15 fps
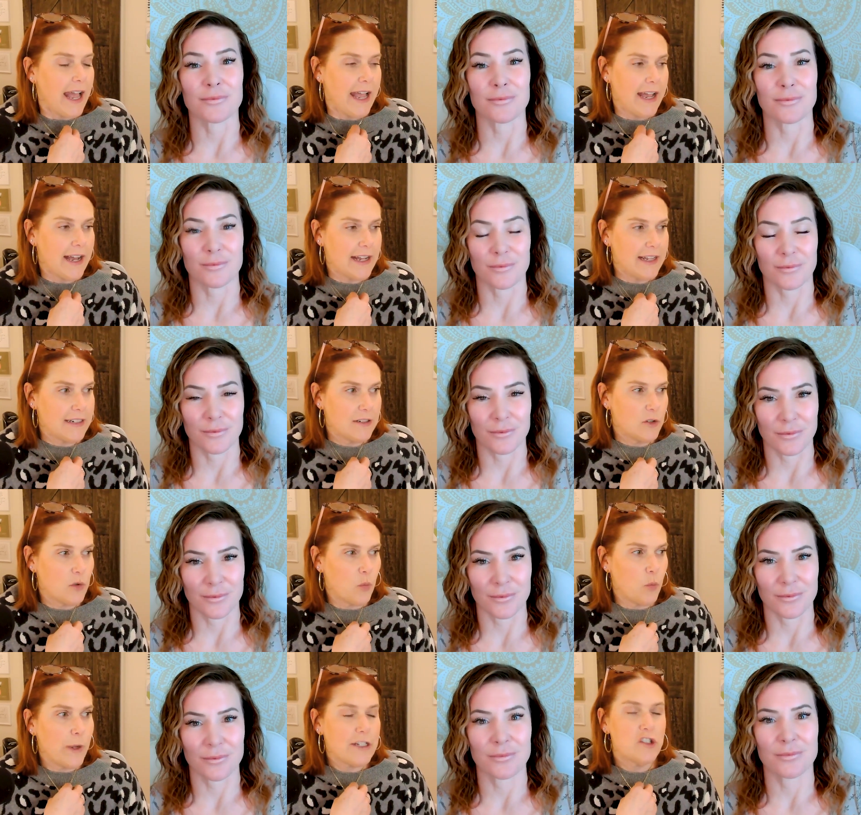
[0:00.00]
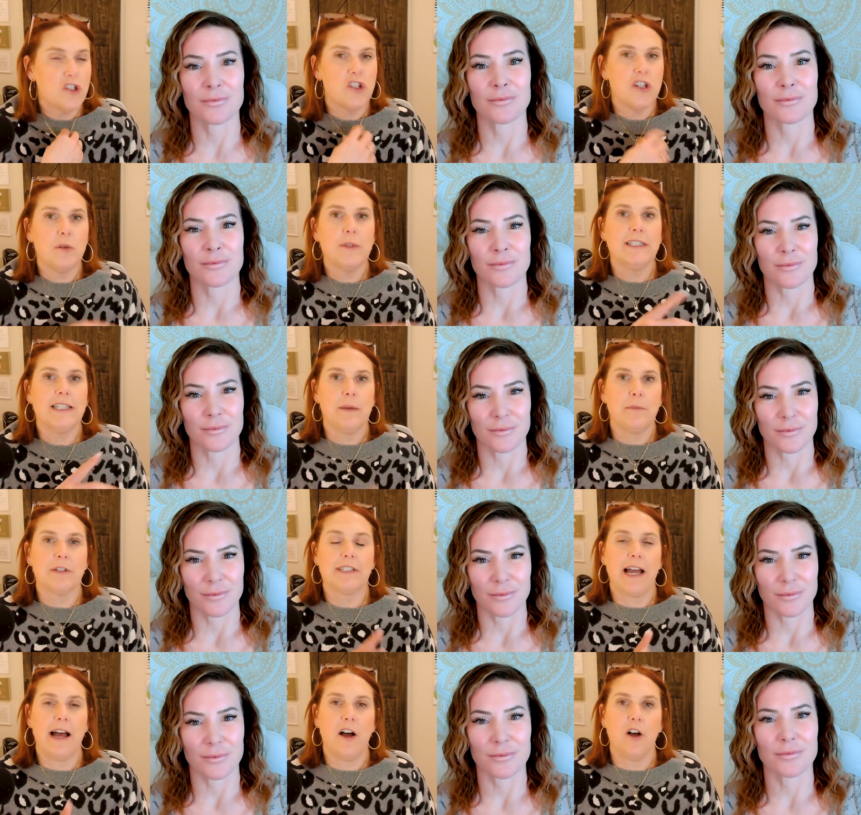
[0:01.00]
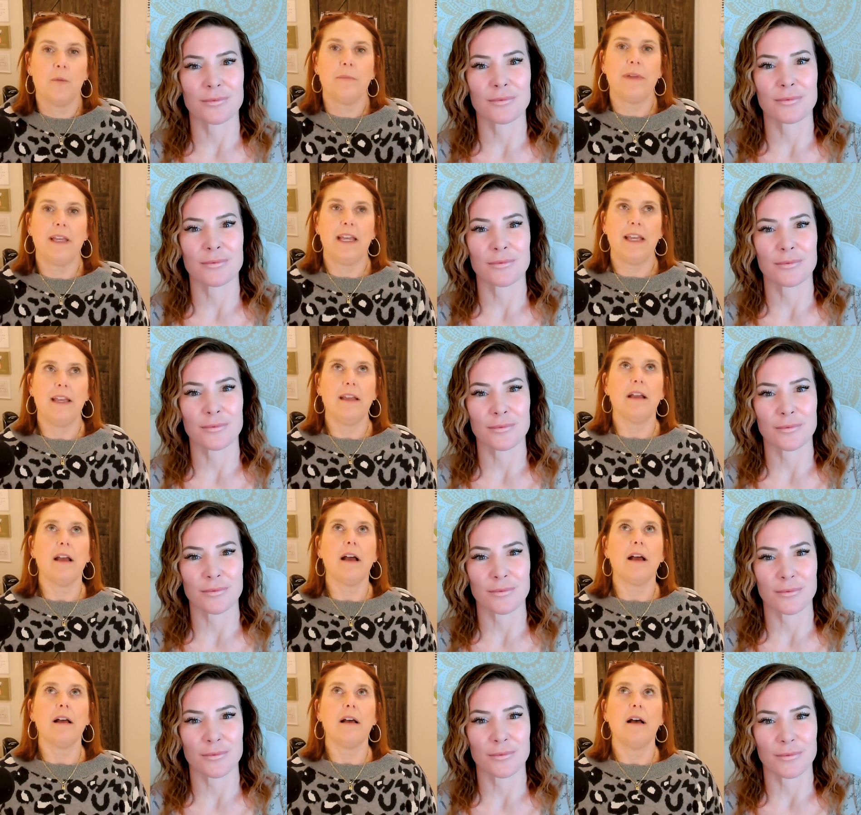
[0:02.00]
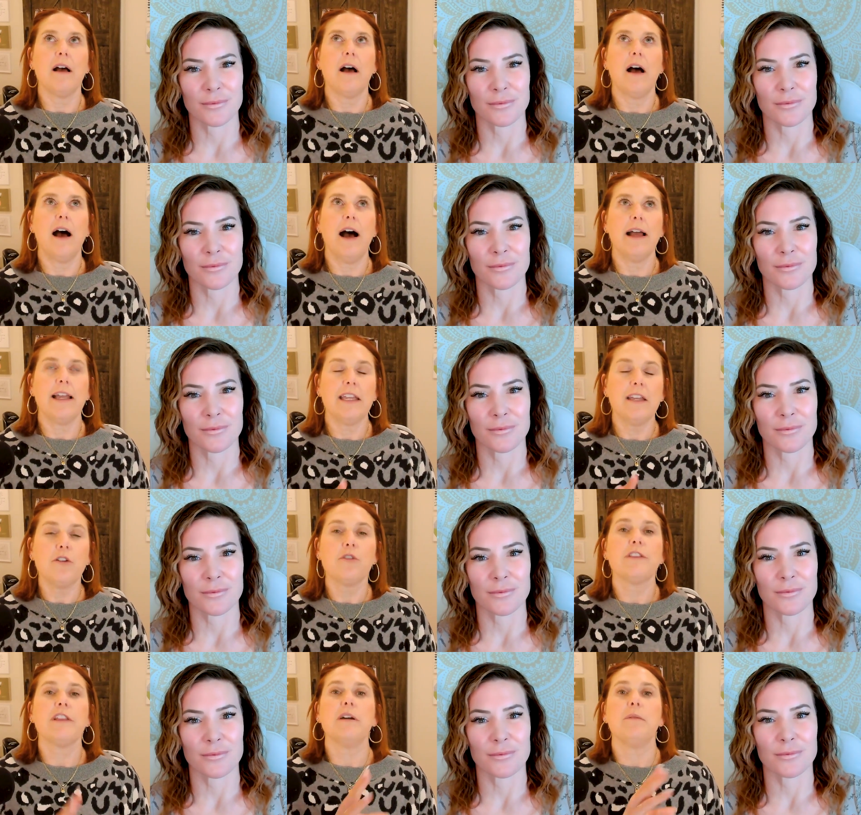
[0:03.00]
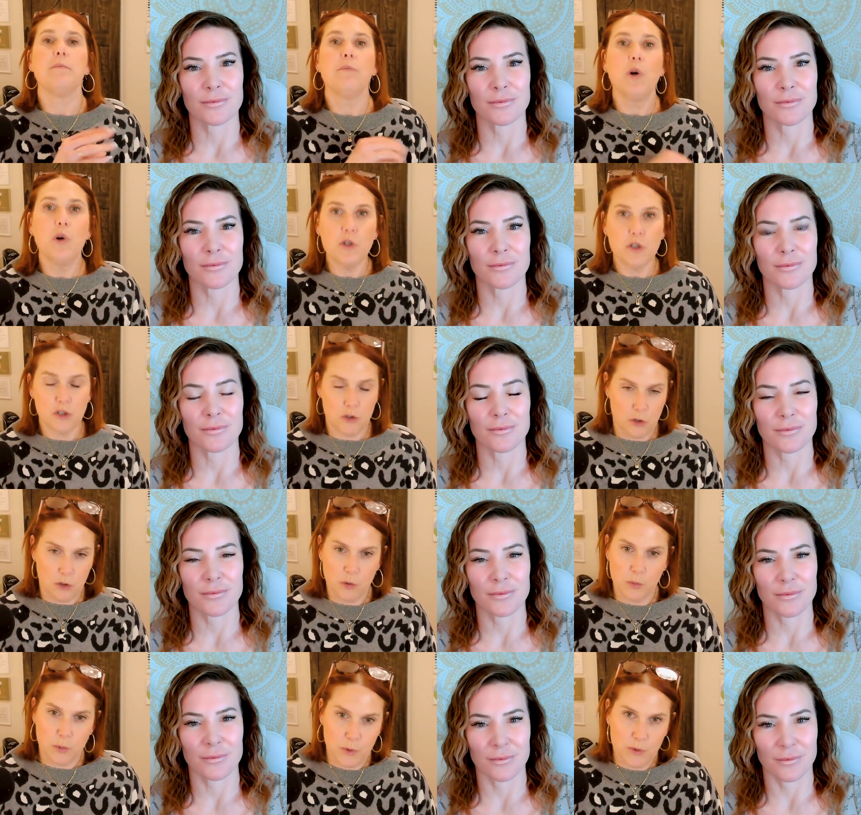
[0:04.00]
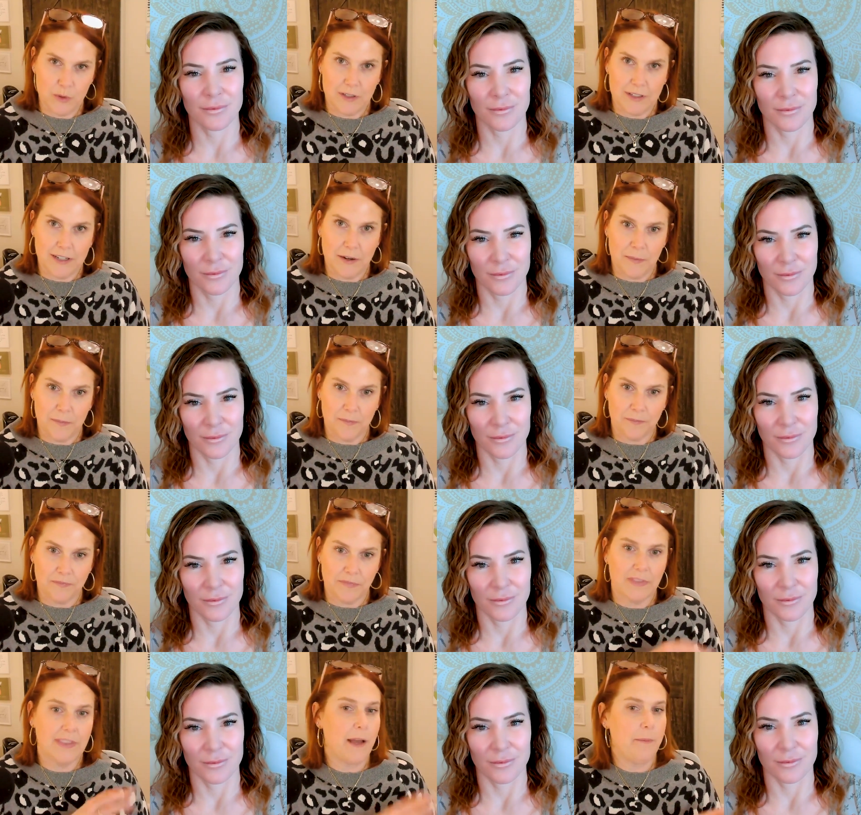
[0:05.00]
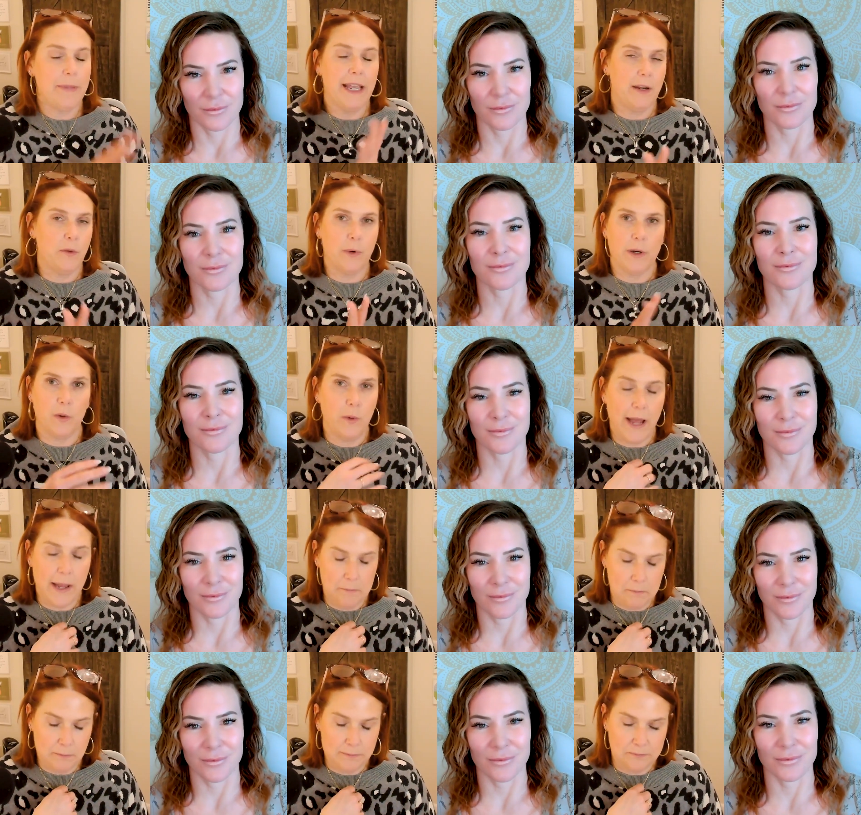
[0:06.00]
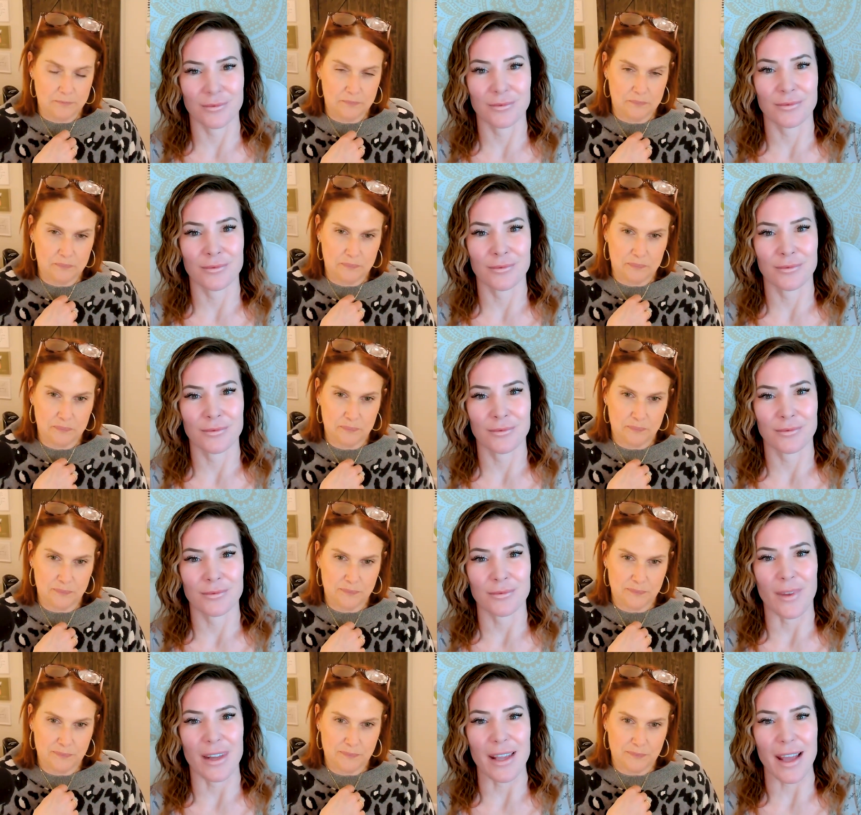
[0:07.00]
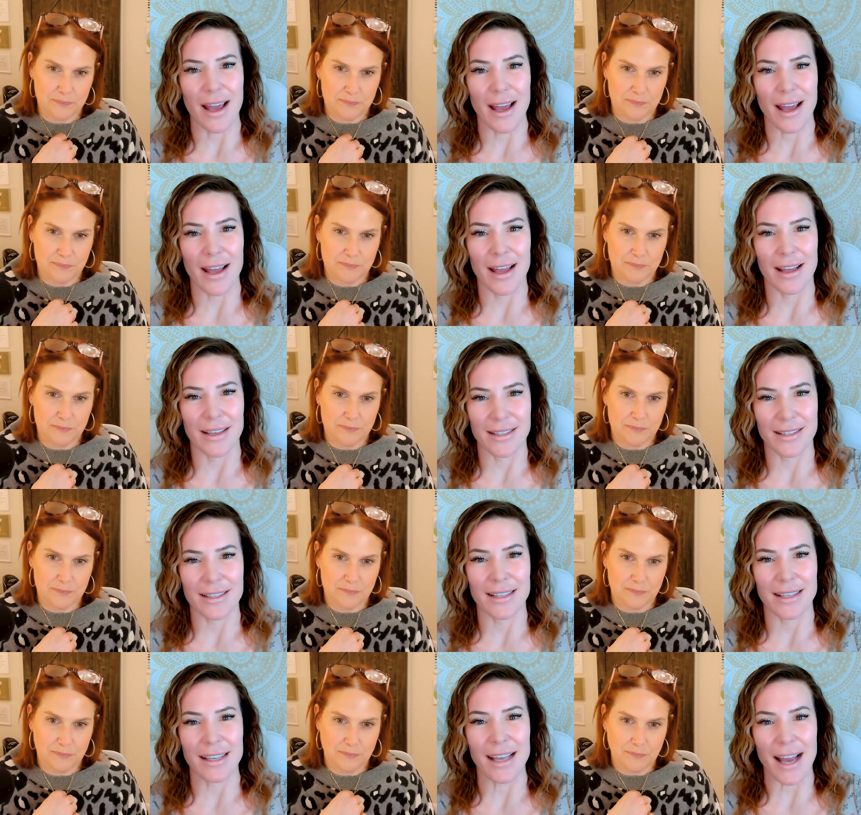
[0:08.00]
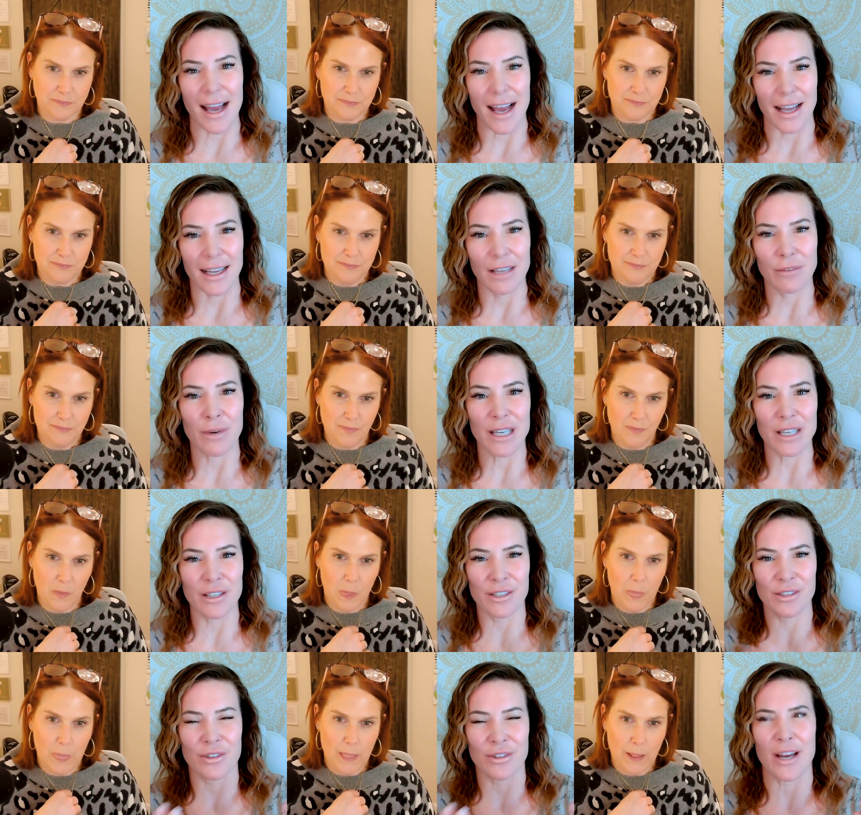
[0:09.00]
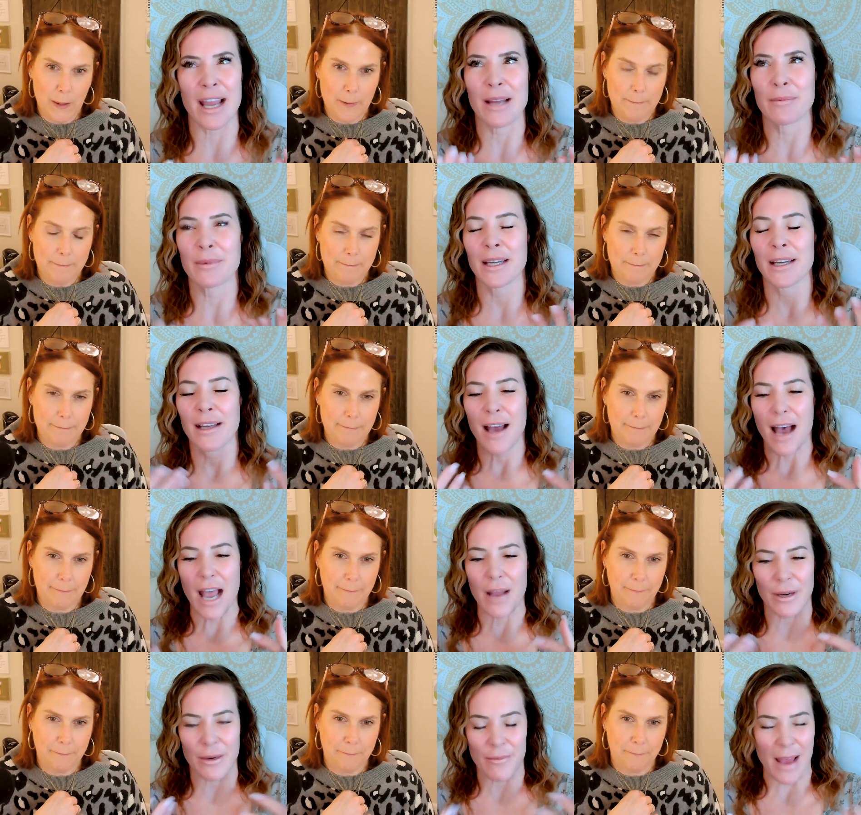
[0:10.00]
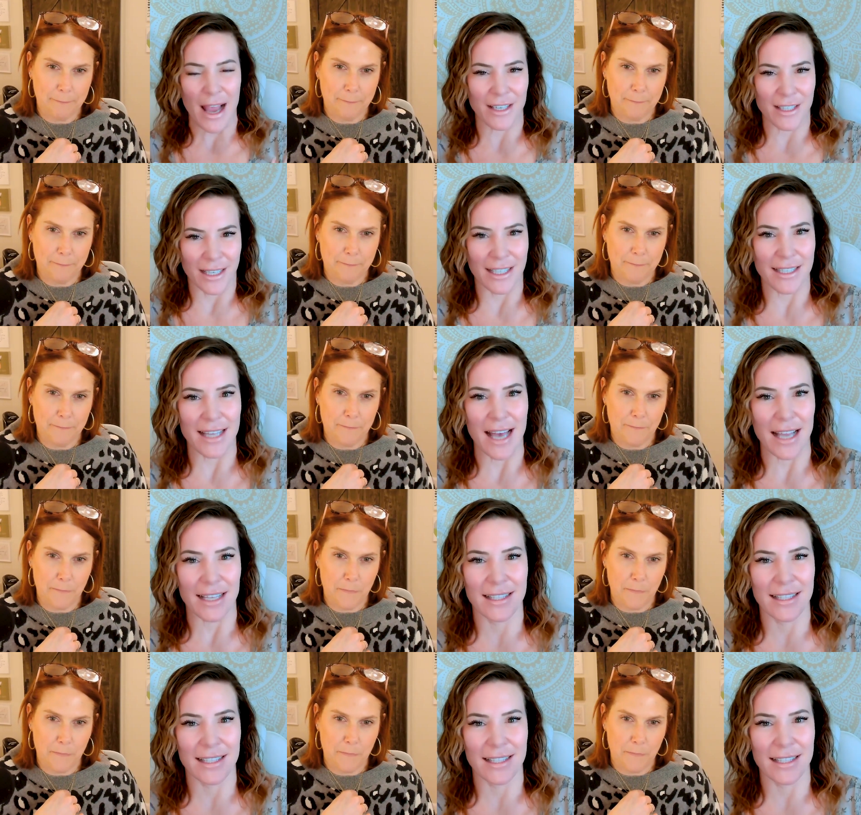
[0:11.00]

Speaker 1: And when she was able to help me heal the emotional wound, that
Speaker 2: pain mm-hmm. went away. Yes. Yeah. And what you described, I would imagine, is that